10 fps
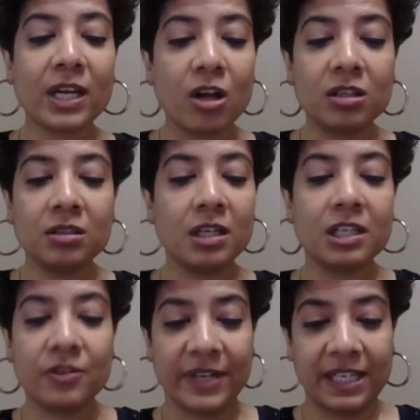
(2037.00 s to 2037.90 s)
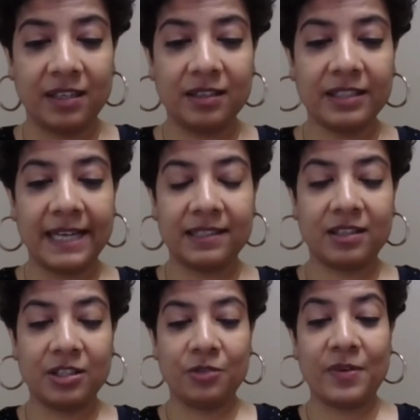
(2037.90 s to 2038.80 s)
we can all agree
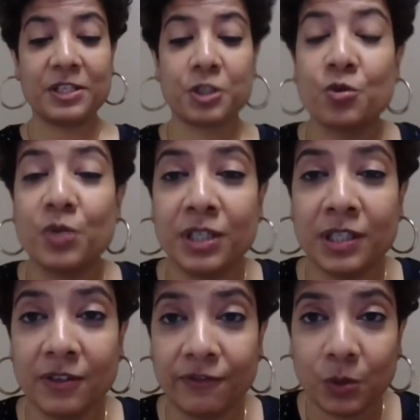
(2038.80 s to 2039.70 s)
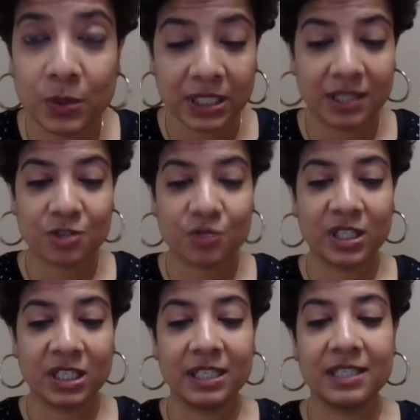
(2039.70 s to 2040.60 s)
that the restaurant, the food
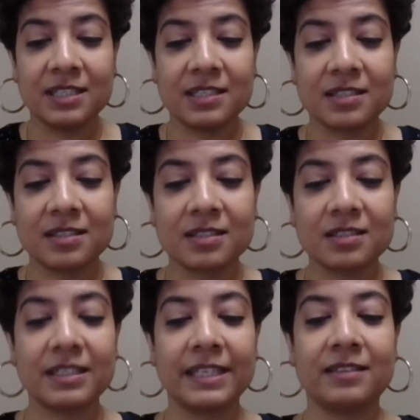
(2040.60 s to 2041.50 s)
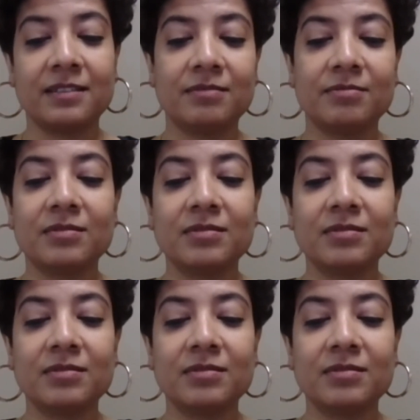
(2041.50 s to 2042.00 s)
industry is like